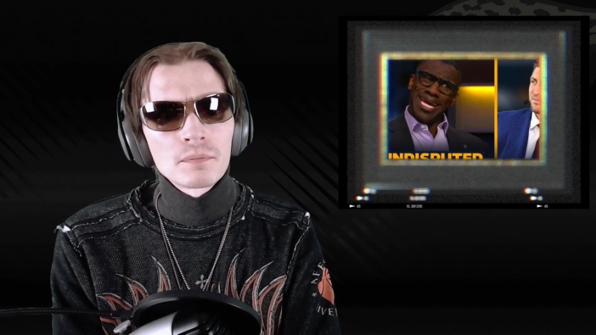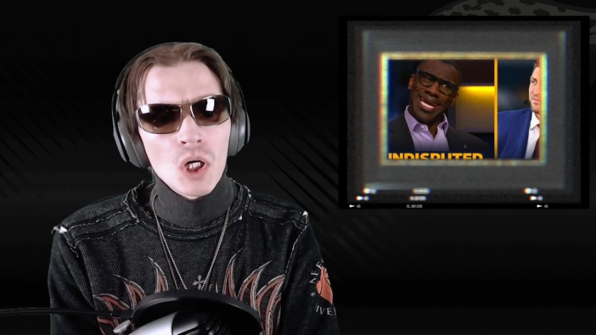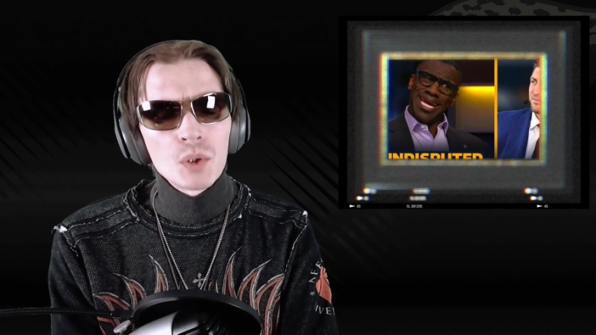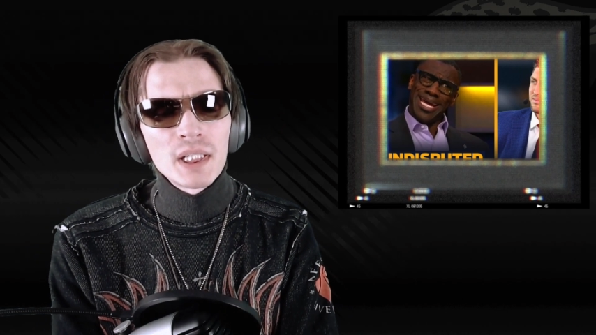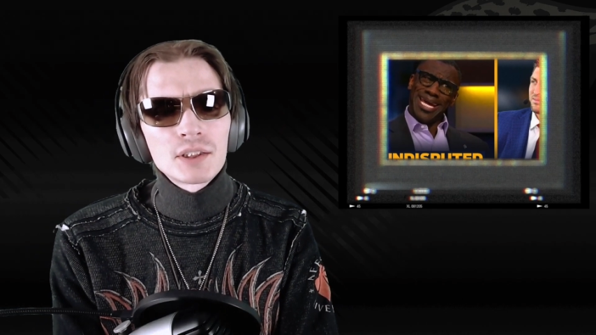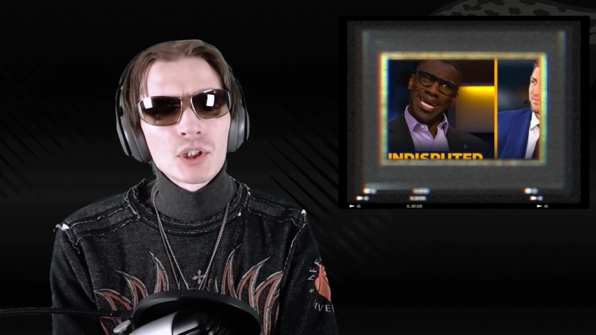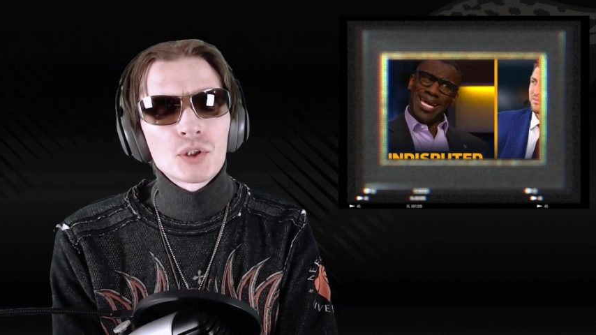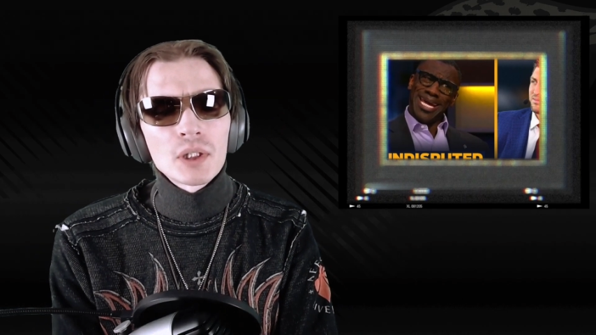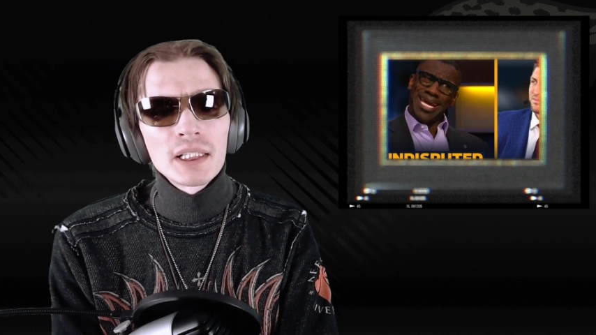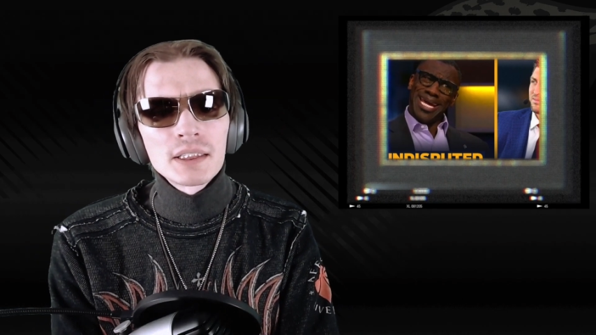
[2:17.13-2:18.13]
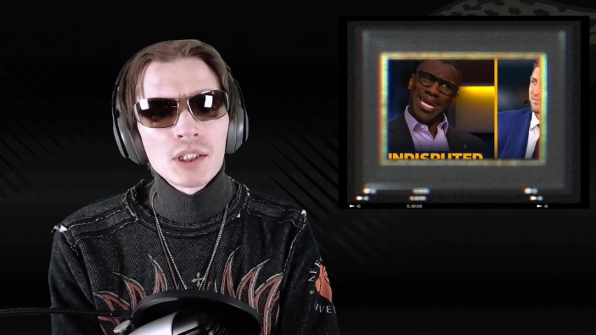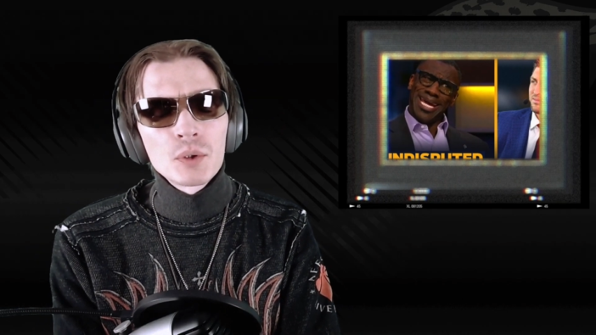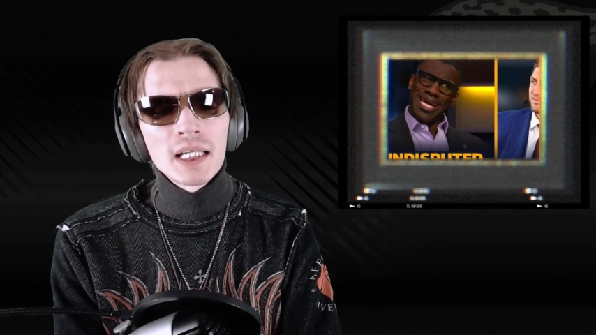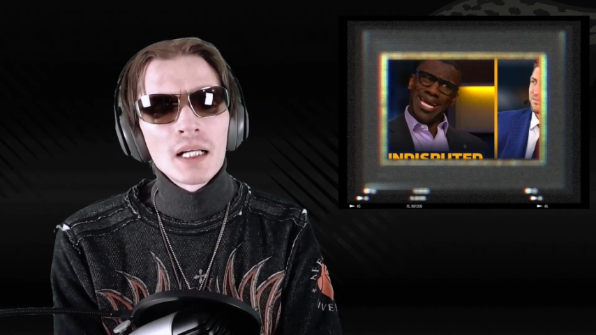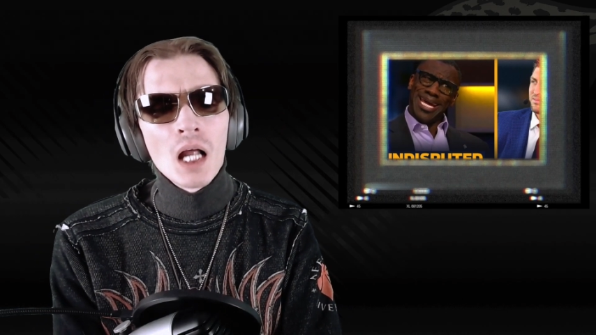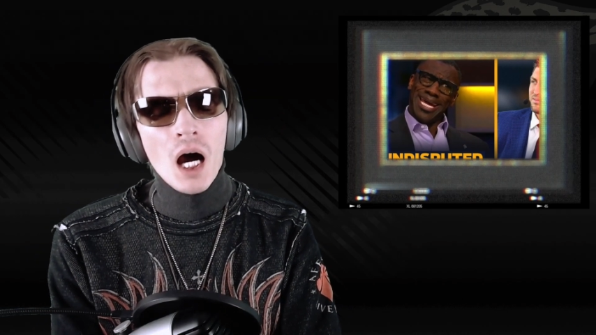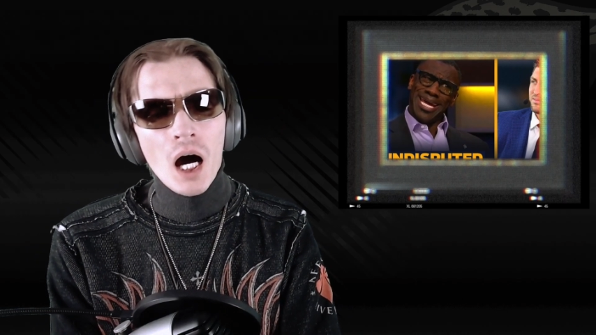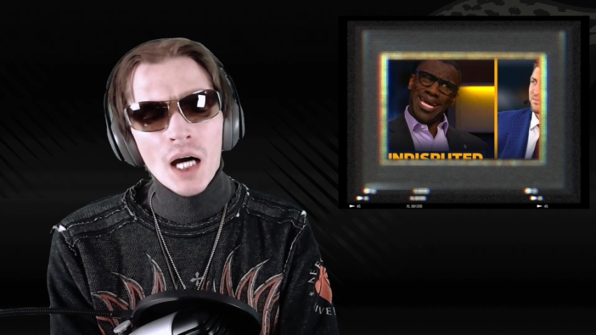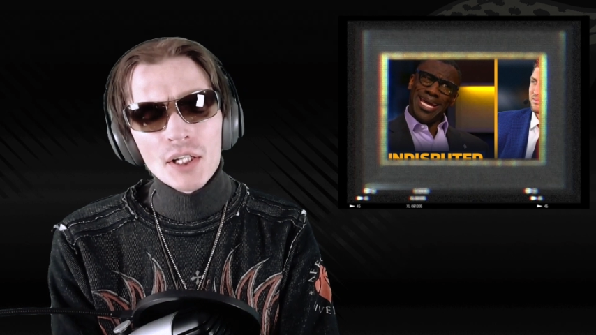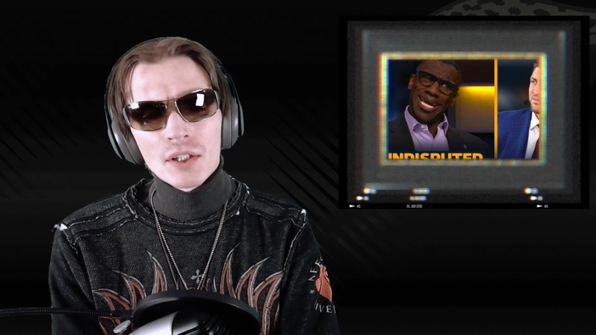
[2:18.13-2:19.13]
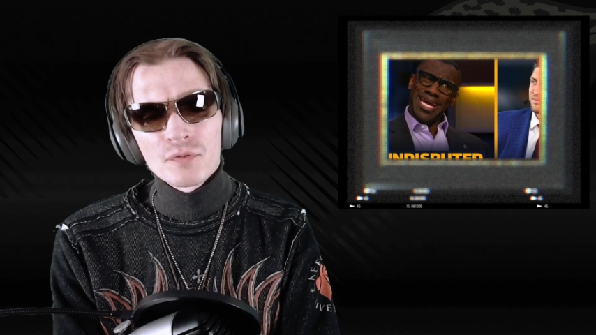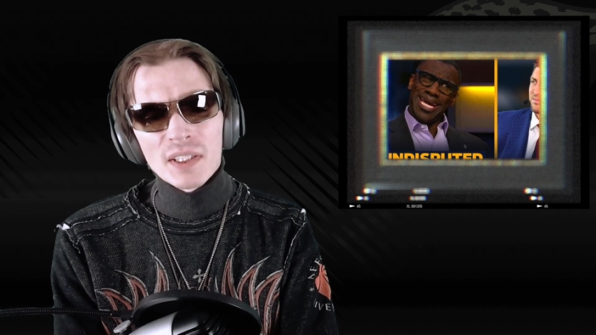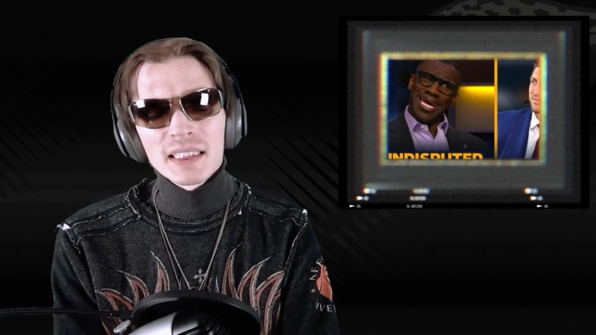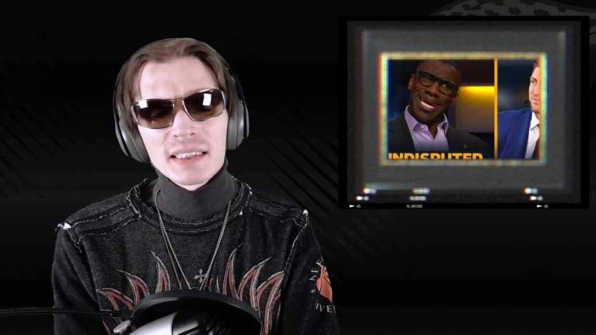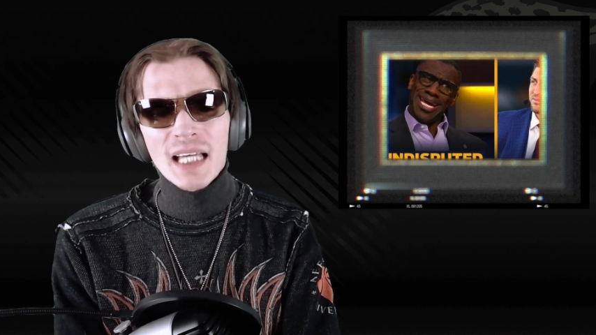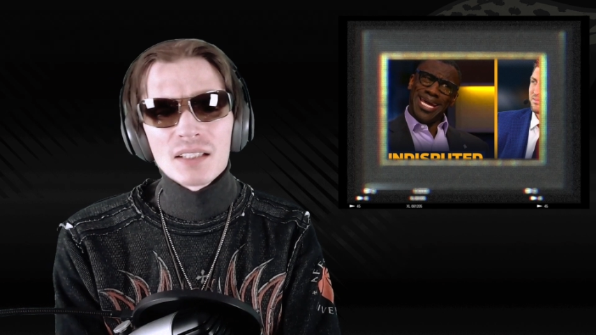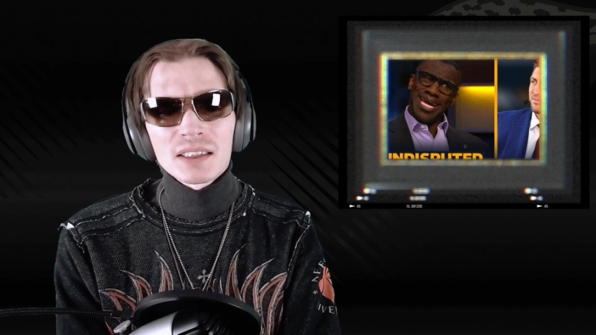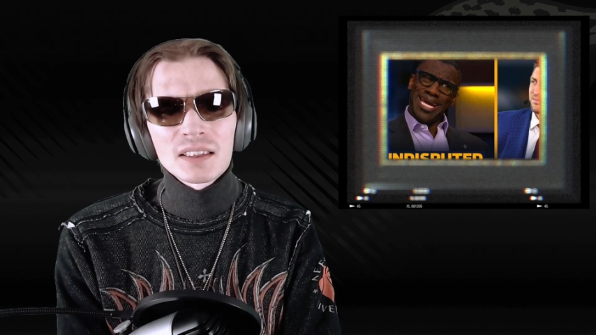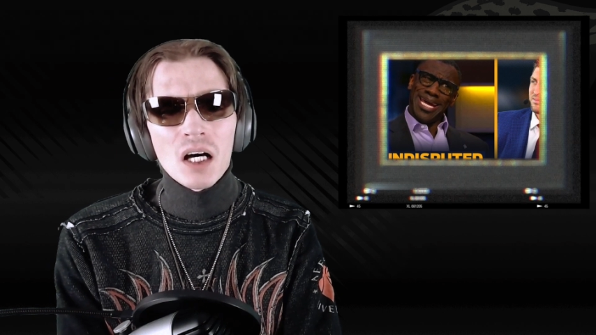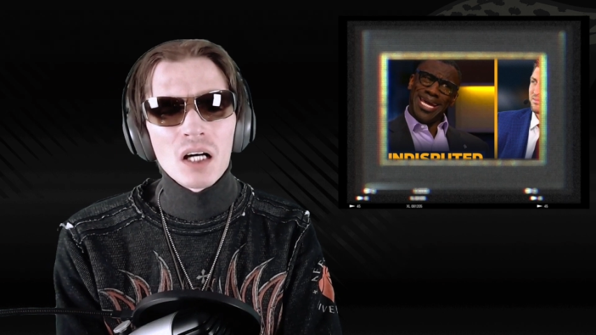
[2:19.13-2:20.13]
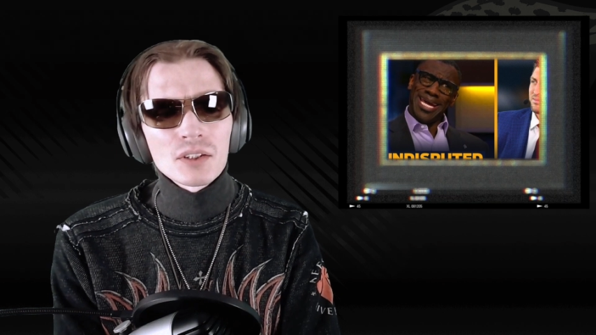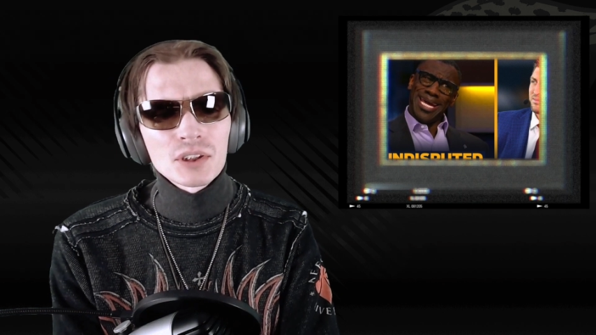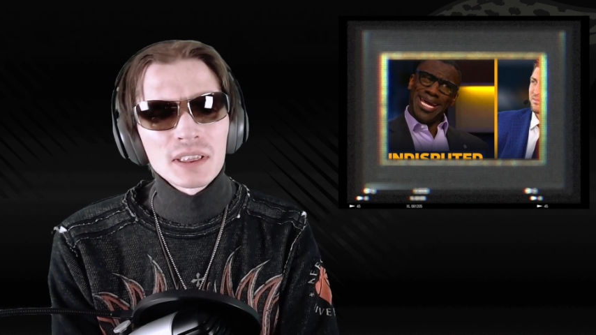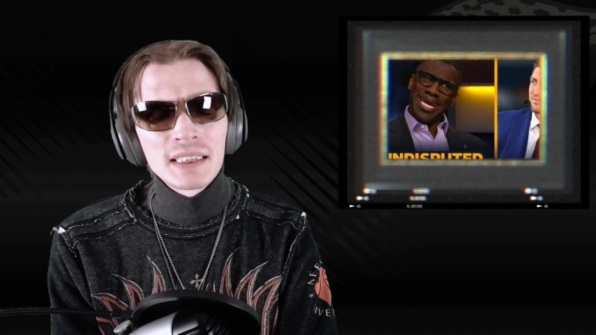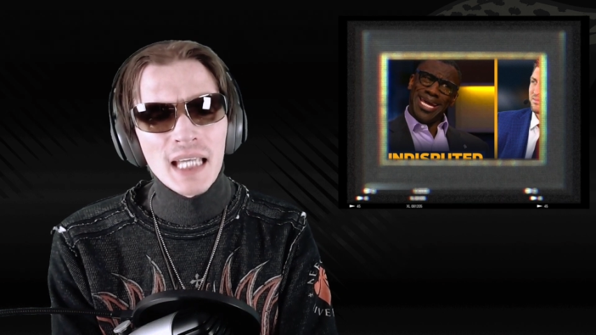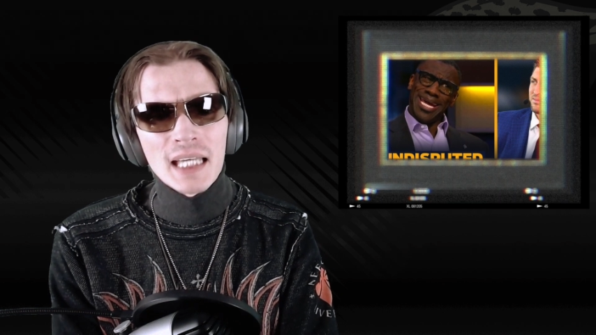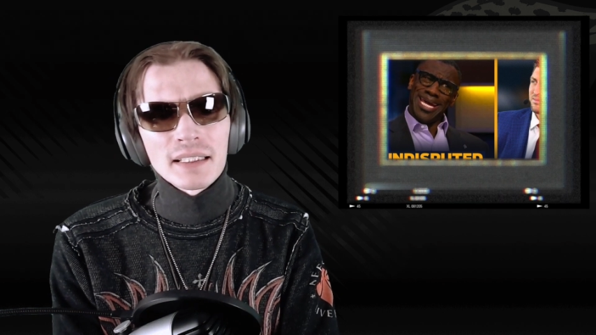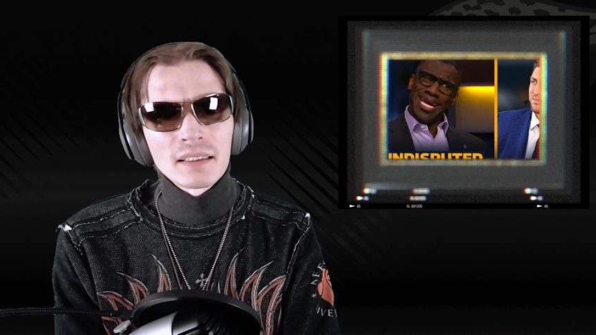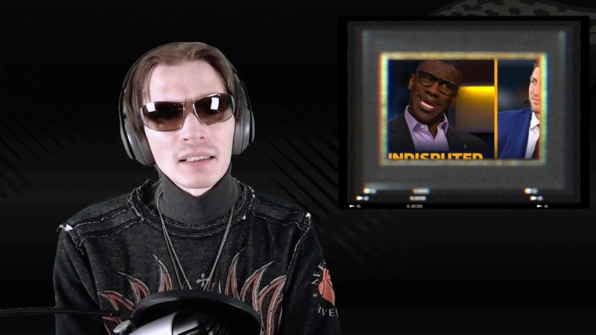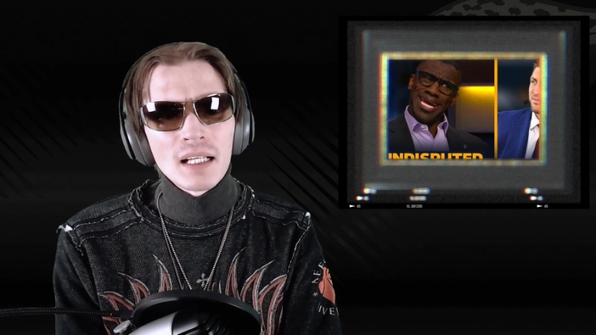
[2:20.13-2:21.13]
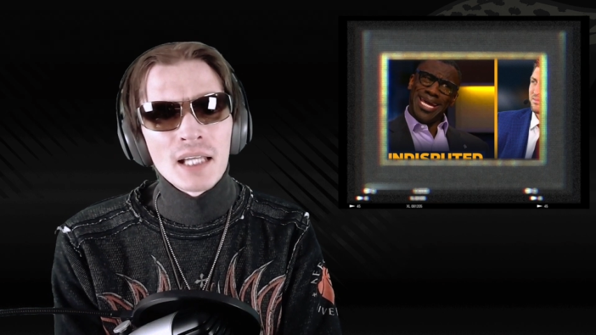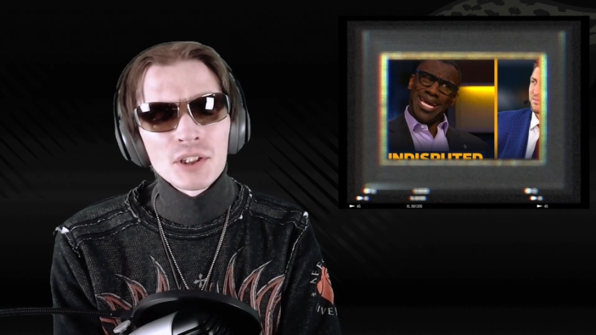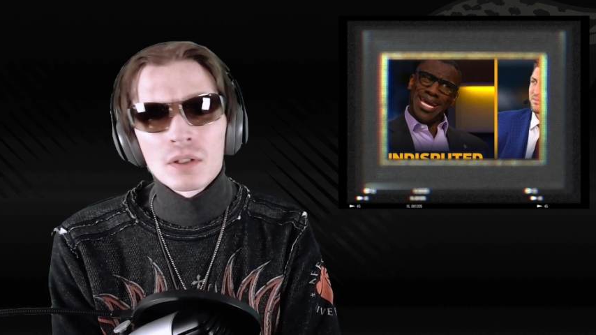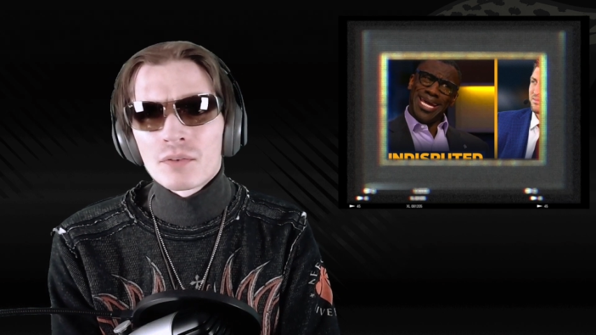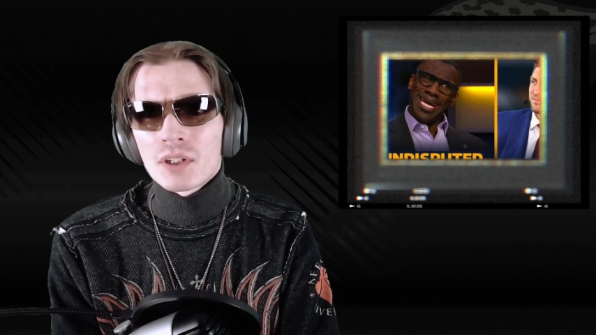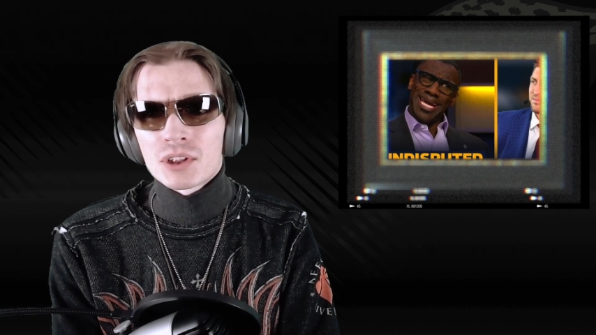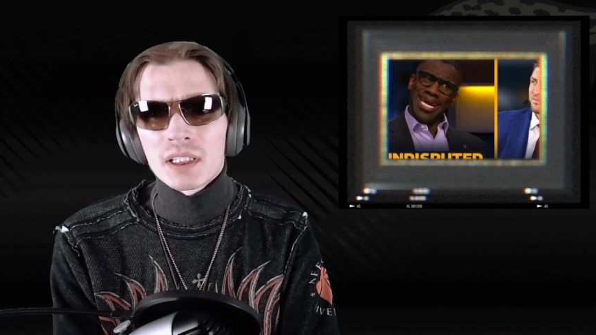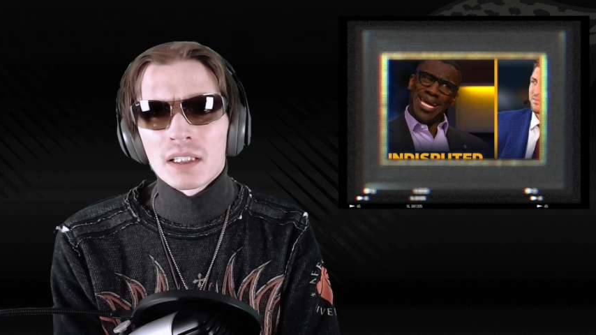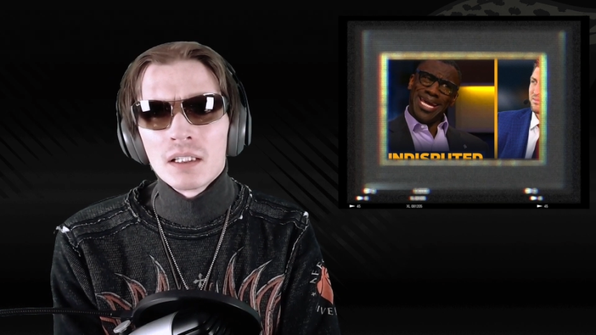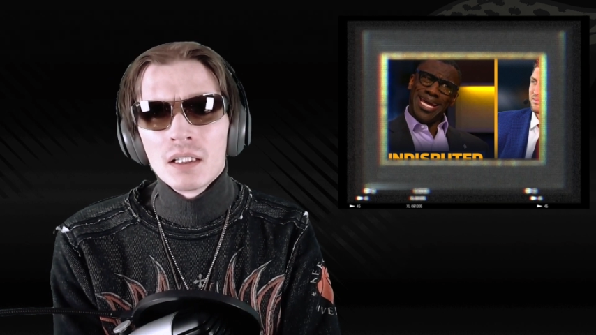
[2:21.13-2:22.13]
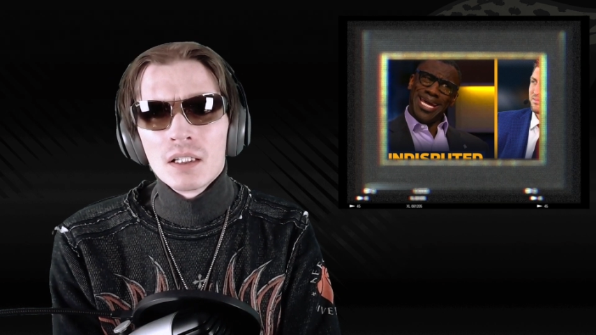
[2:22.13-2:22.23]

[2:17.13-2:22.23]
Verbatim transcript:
Speaker 1: who get degrees, who get $150,000 in debt at university